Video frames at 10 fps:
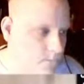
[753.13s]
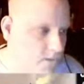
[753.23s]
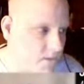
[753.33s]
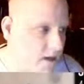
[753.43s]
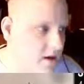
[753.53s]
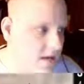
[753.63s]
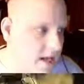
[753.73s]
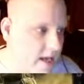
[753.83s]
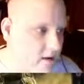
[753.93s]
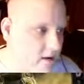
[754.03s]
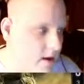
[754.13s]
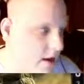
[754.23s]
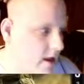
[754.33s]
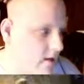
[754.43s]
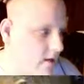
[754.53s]
the Undead,
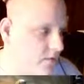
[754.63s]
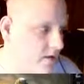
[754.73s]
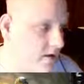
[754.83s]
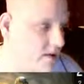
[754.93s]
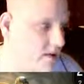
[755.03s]
and they're